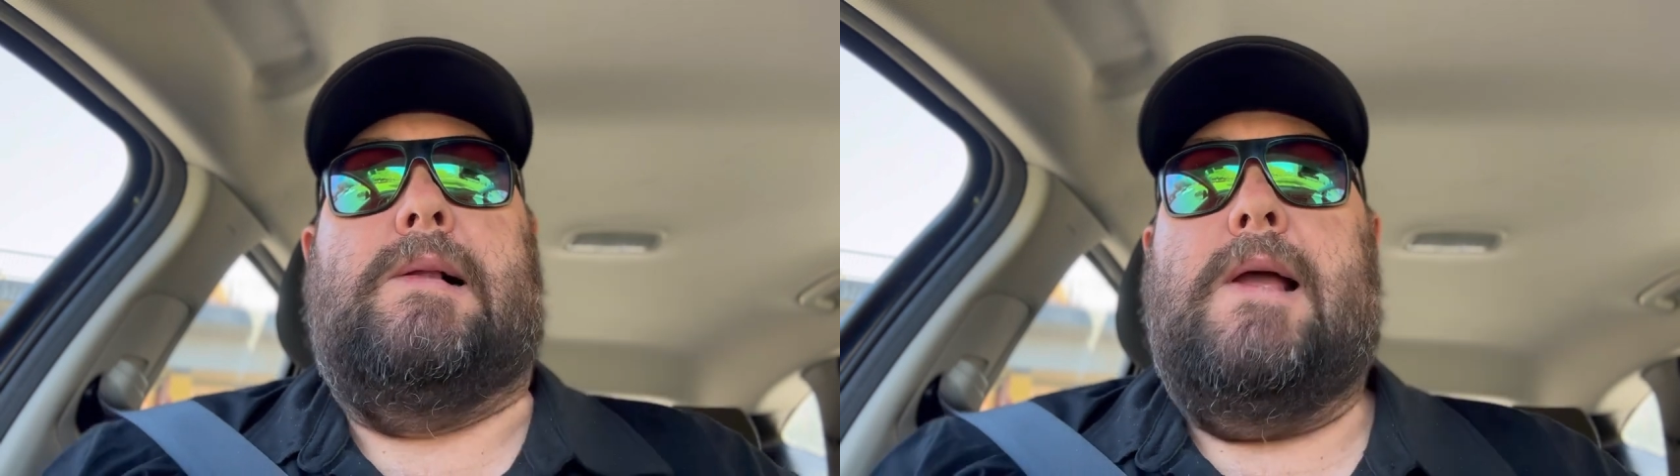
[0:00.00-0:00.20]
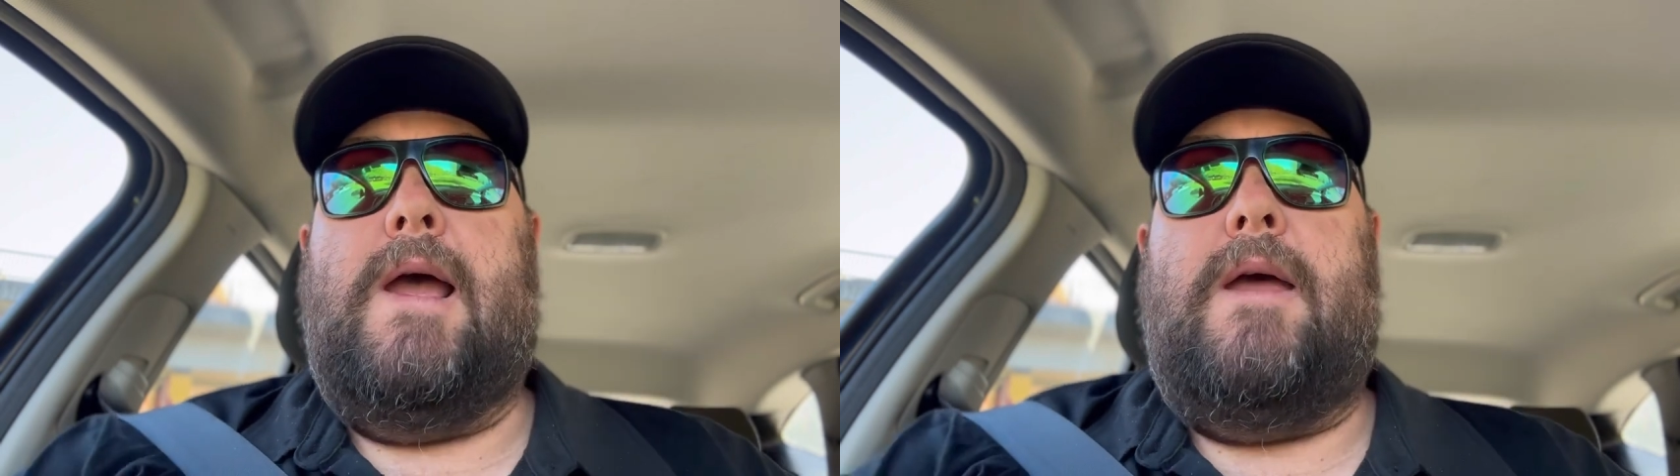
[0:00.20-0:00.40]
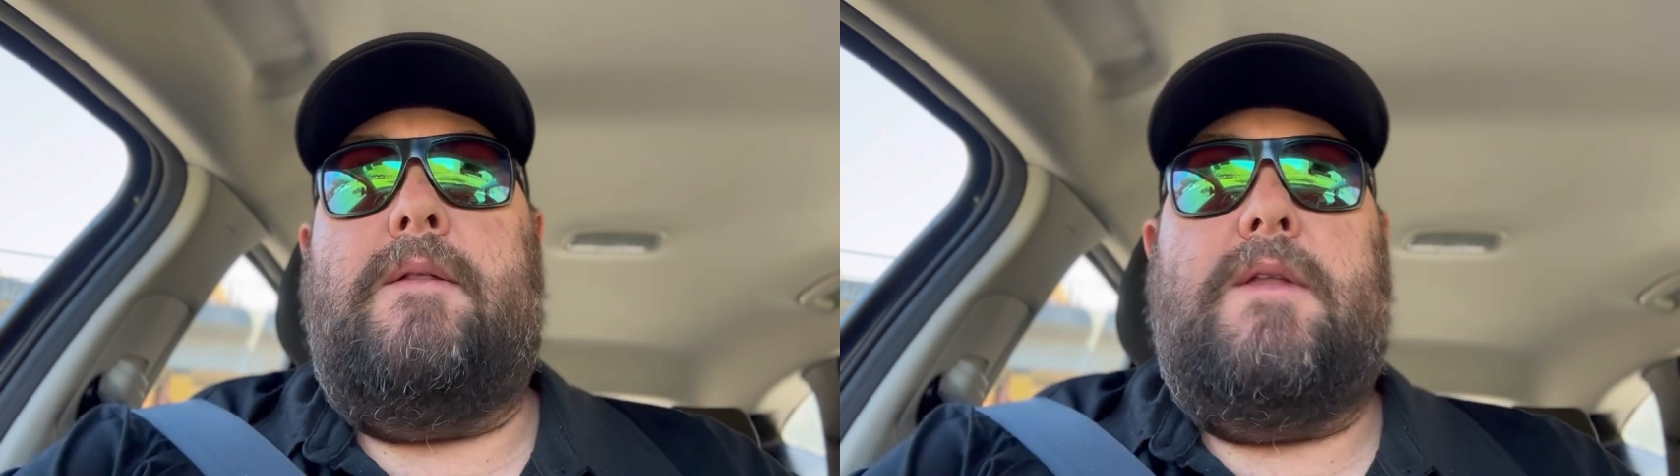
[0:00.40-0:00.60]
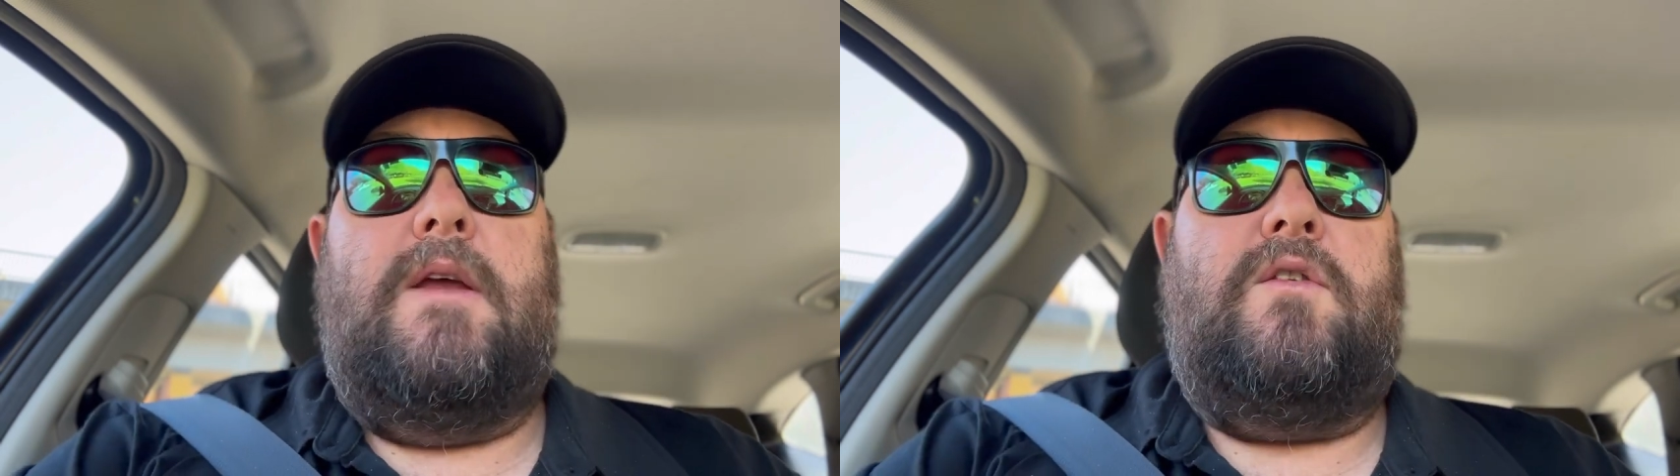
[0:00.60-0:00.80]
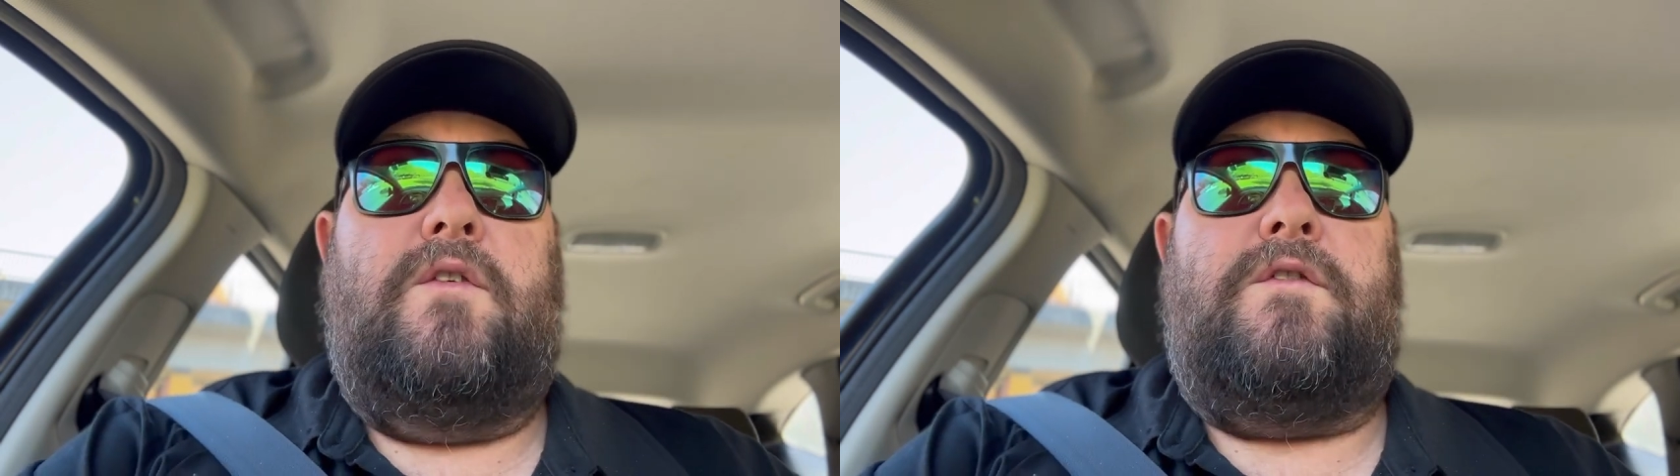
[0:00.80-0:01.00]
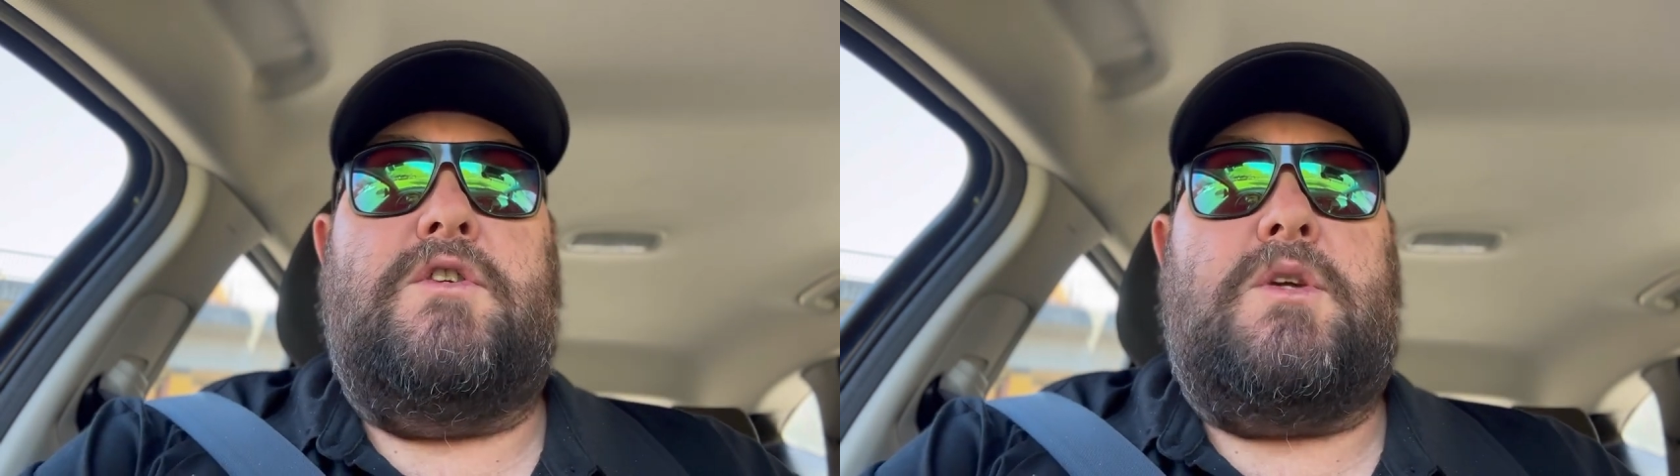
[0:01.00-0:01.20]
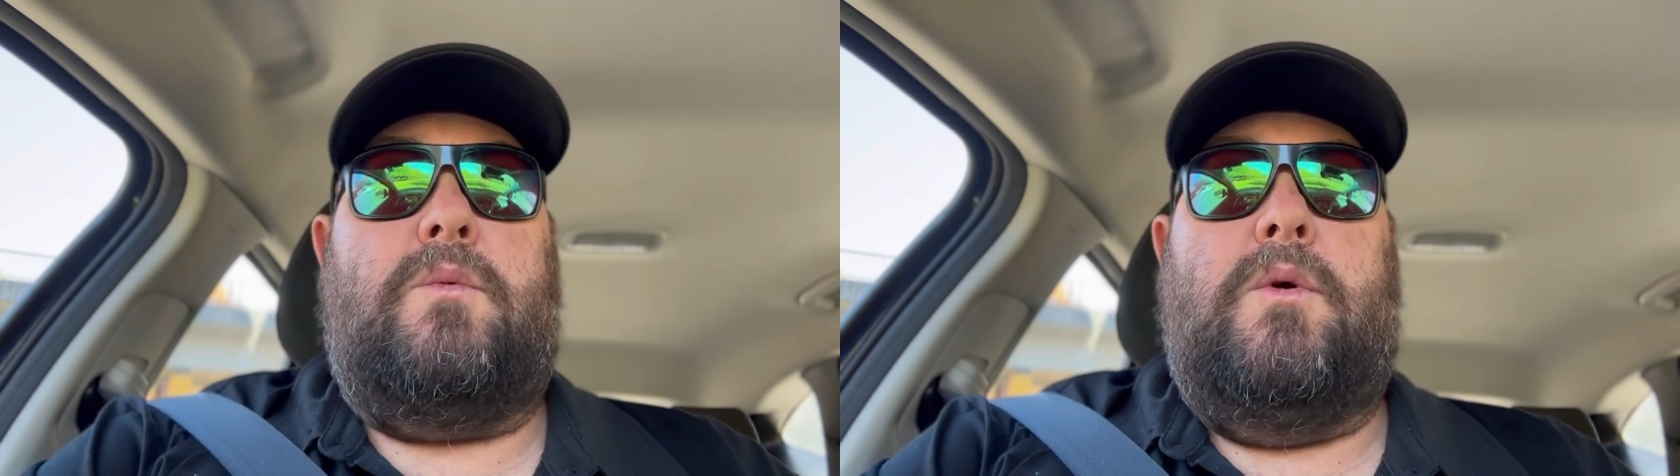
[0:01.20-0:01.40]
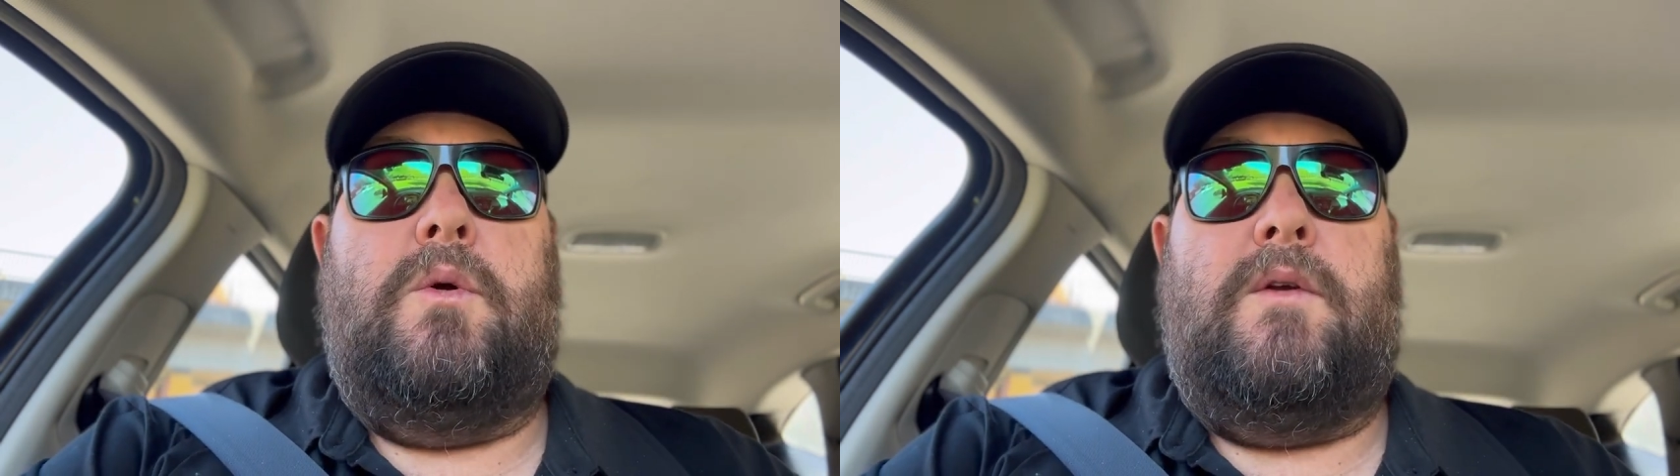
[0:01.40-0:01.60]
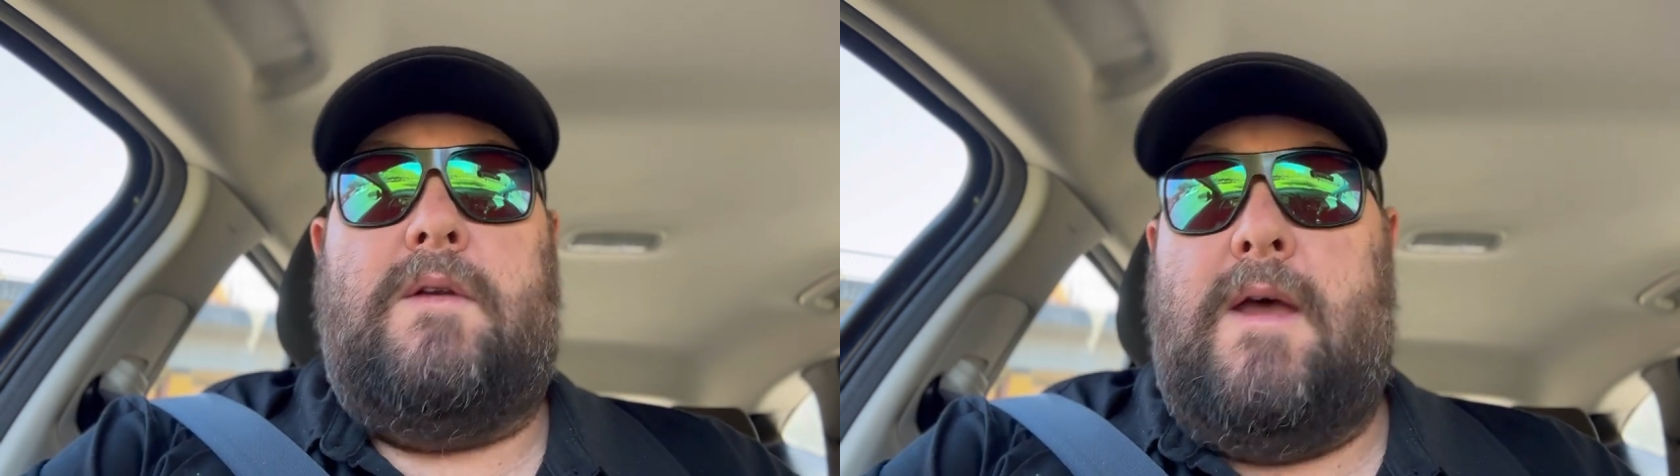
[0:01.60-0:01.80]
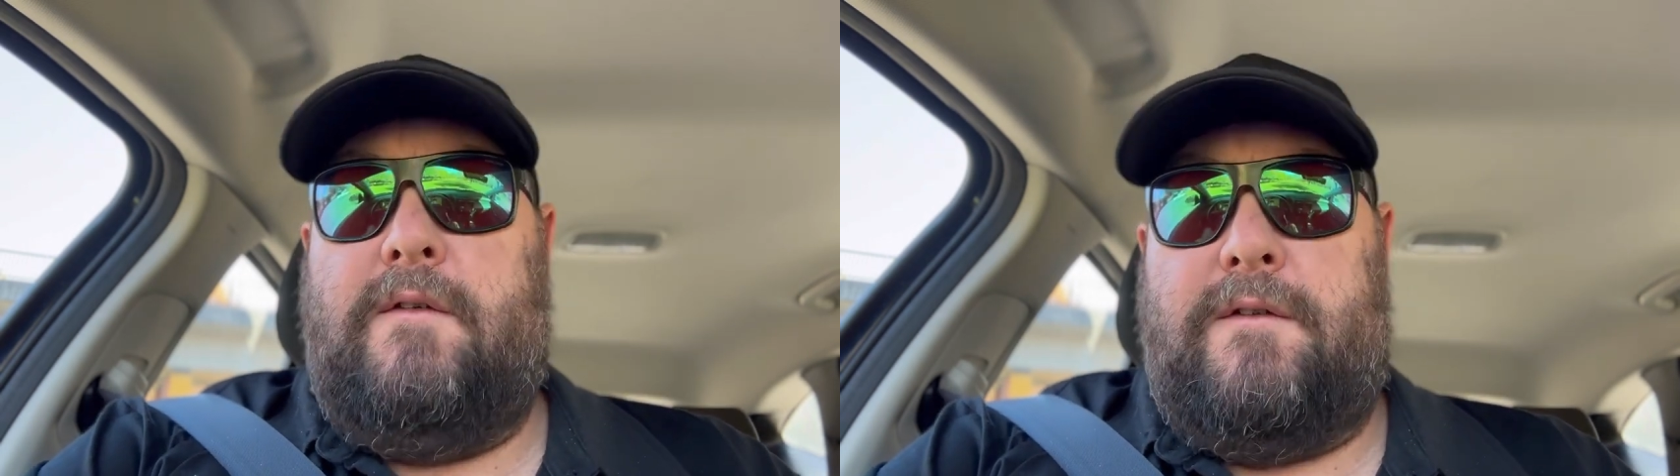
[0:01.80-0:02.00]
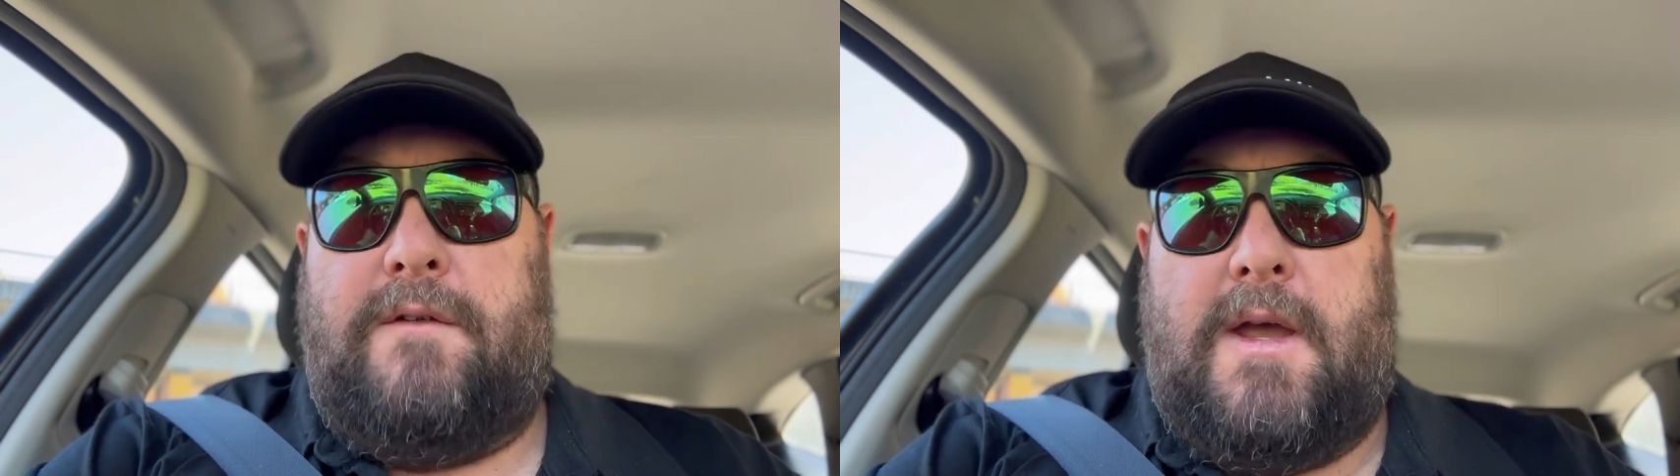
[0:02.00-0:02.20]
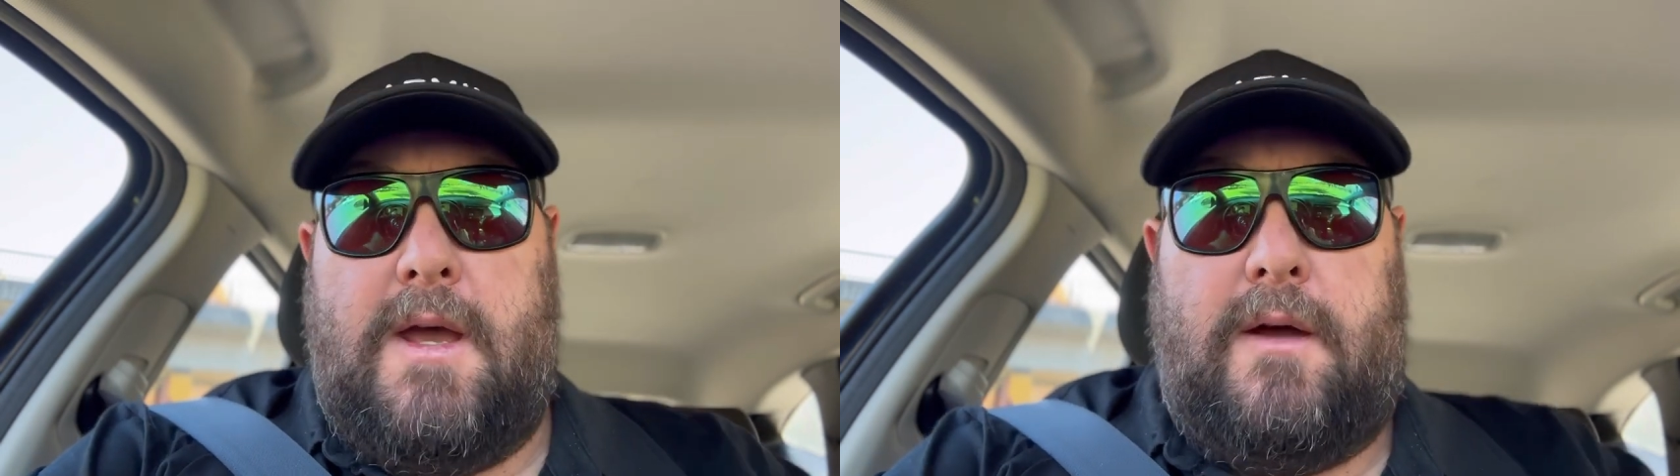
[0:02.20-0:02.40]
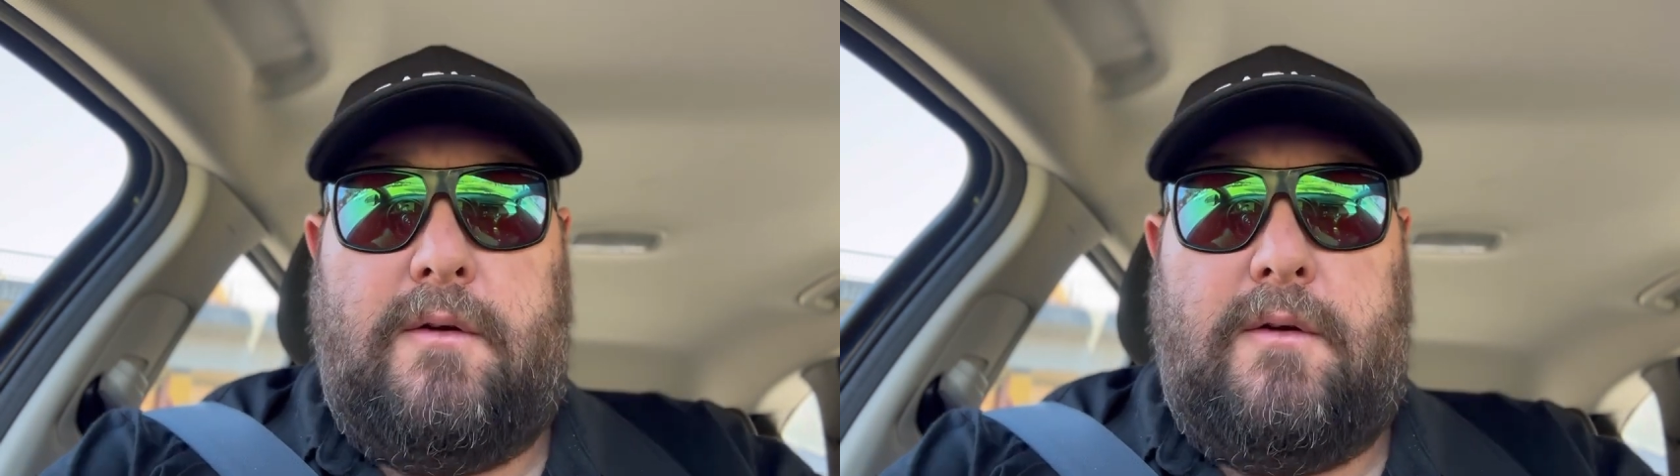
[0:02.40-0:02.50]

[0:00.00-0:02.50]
and these are fish that we would have never found,